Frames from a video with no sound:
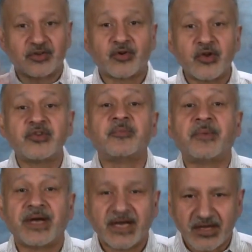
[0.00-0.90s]
that you're
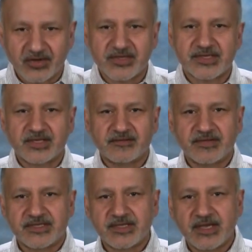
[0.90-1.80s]
going to buy or the
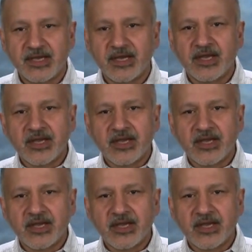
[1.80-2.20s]
service.